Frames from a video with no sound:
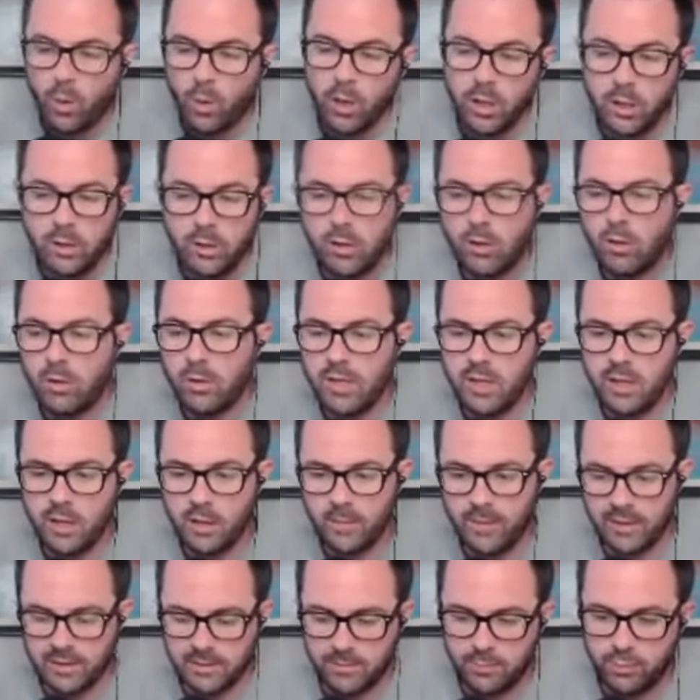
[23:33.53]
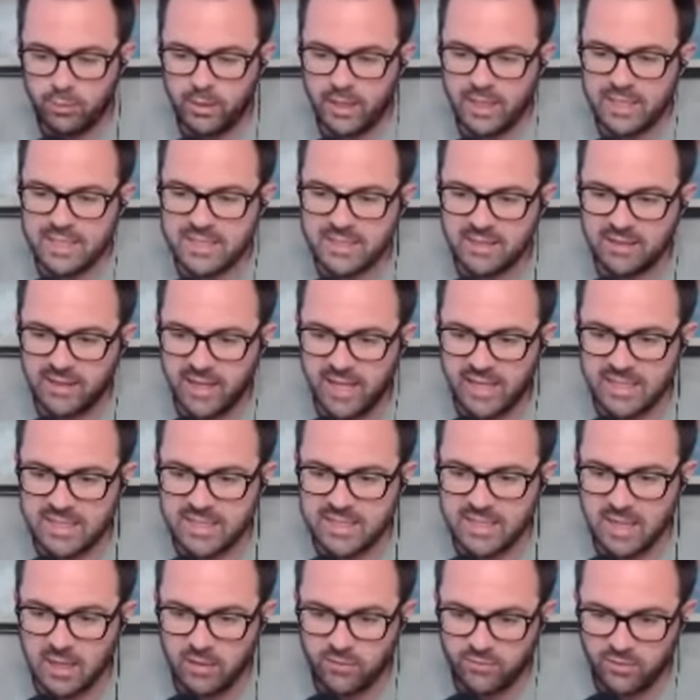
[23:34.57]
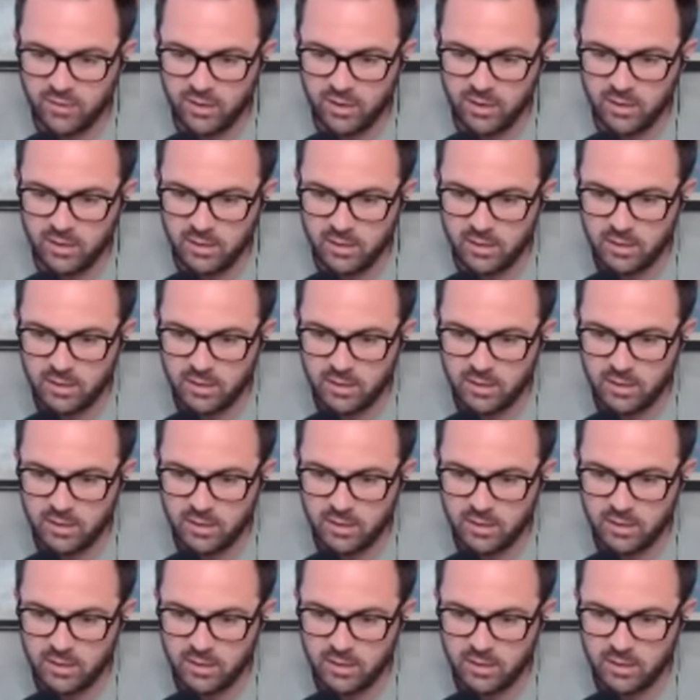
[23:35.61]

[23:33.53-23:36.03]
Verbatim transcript: You don't hear about the planes that land safely.